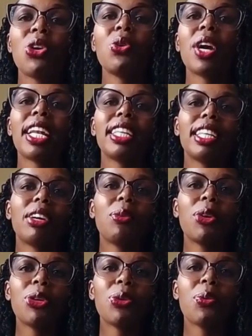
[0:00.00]

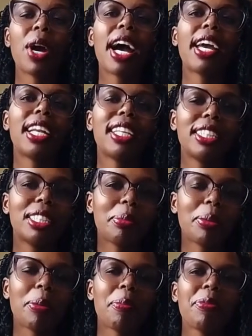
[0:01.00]
you are
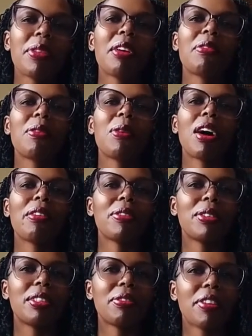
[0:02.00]
eligible for a
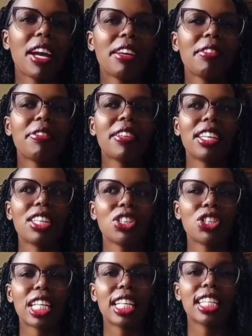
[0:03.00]
45 Kenya
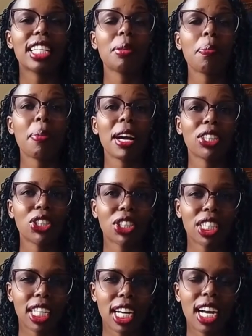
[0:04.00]
shillings per
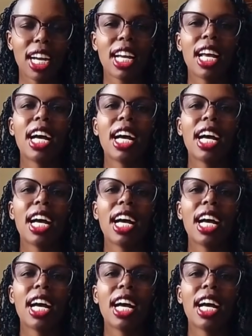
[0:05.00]
share